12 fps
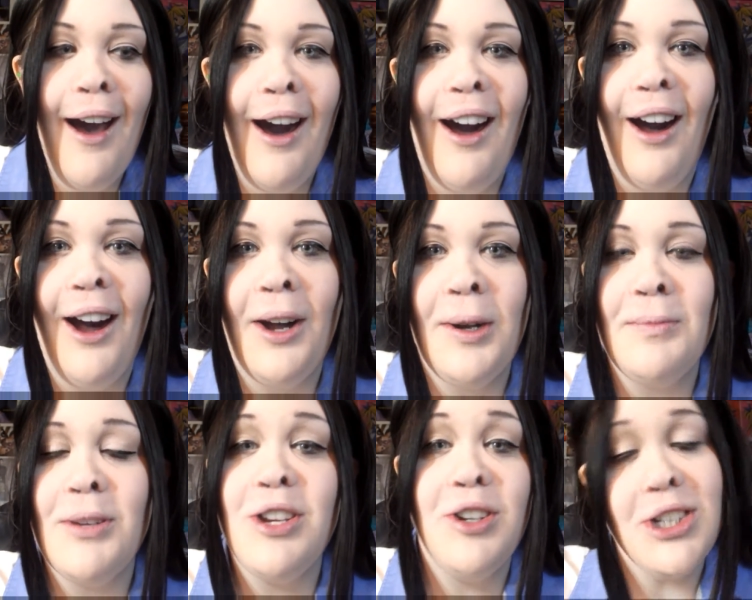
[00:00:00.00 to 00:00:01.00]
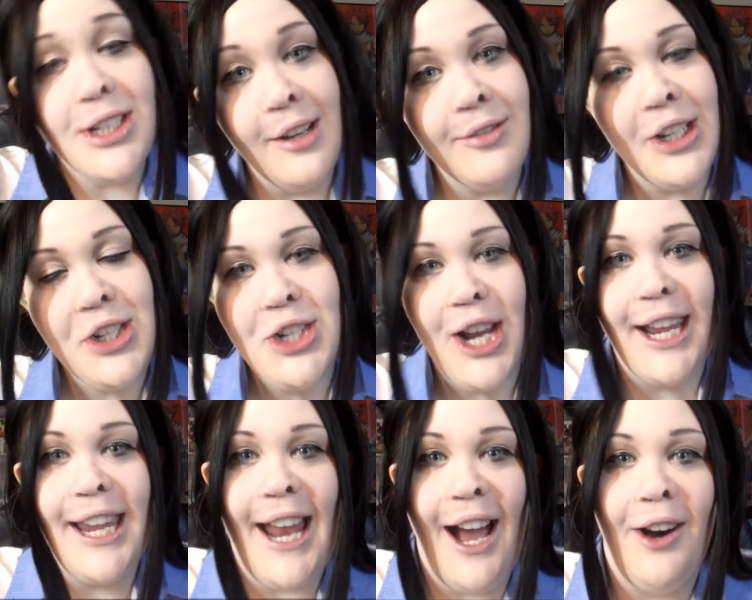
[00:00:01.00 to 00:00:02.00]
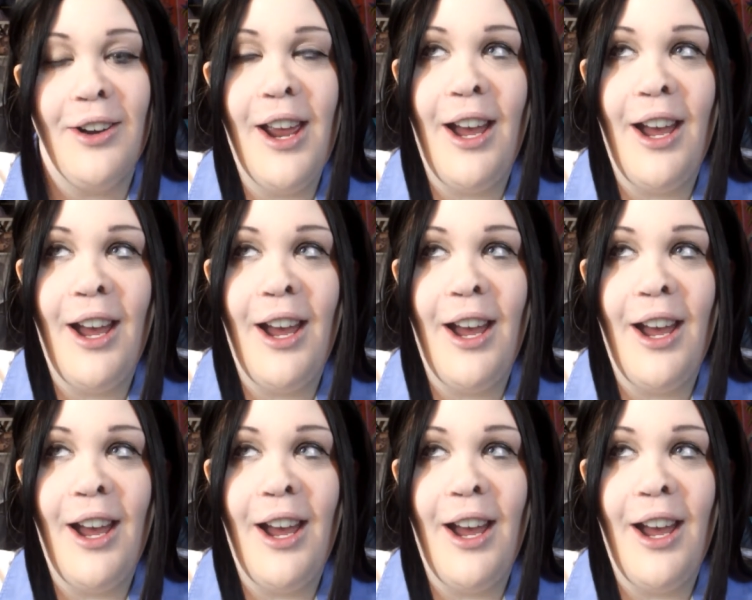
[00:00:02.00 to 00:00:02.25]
Um, you should definitely check it out.